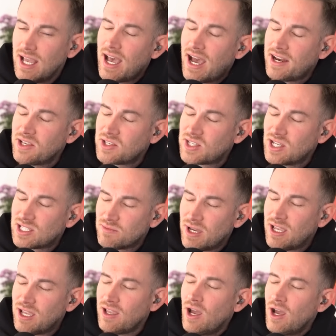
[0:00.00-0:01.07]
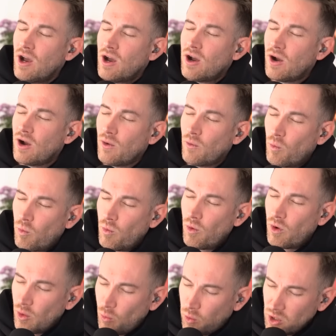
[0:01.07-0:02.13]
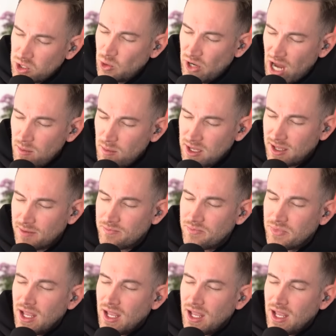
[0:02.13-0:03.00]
and he said to me, what's your name again?